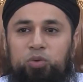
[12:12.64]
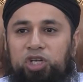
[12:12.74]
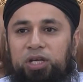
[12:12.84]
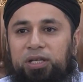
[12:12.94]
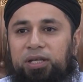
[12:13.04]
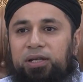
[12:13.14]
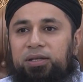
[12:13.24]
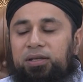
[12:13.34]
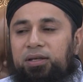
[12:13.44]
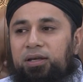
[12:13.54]
which he did
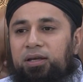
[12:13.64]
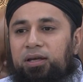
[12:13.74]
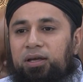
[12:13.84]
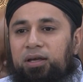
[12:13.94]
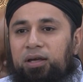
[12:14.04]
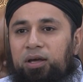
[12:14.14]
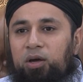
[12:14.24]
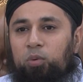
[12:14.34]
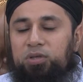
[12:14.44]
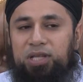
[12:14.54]

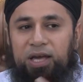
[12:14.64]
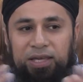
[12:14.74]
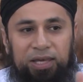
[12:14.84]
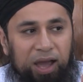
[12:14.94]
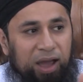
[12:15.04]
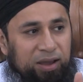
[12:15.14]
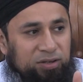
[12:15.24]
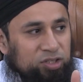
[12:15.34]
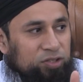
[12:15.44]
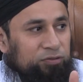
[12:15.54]
was that he
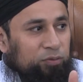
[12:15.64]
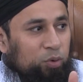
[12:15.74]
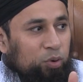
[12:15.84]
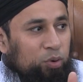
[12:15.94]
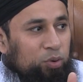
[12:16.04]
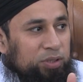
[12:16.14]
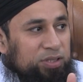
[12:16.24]
asked for